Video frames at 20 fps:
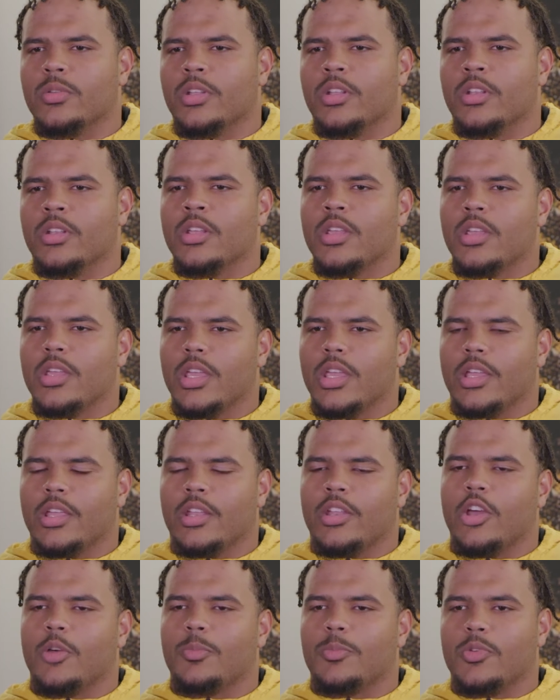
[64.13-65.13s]
and it can
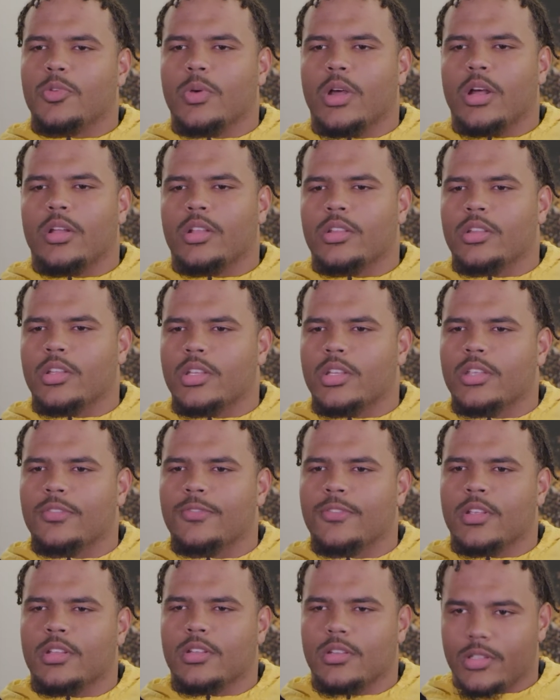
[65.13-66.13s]
help you out on the
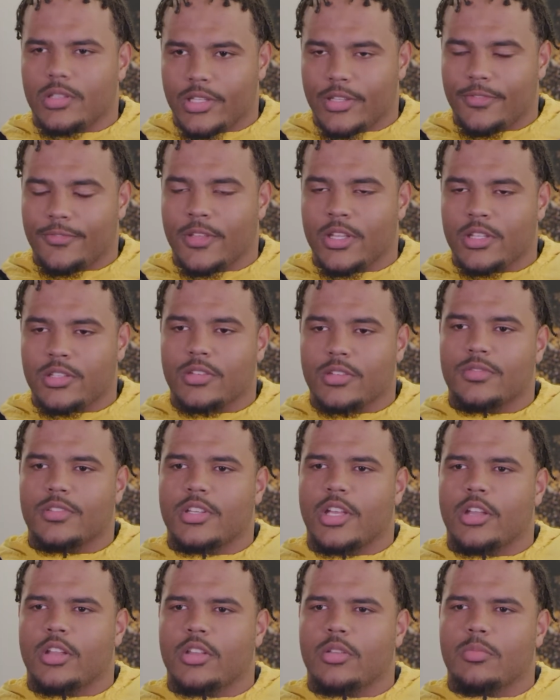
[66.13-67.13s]
defensive
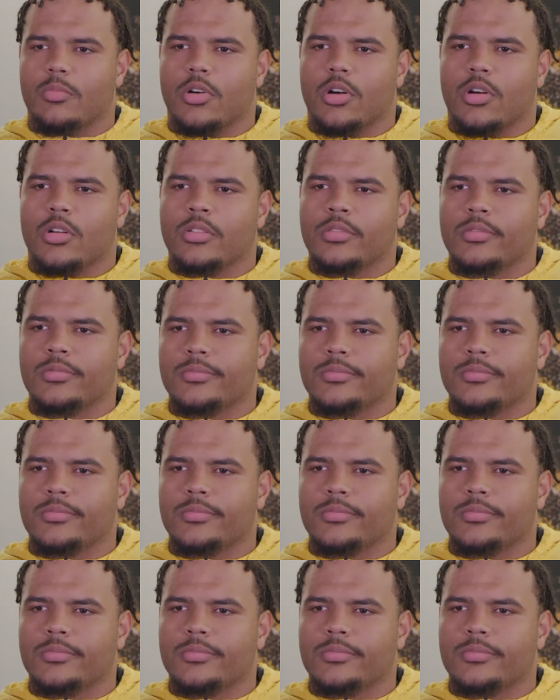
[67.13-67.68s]
side of the ball.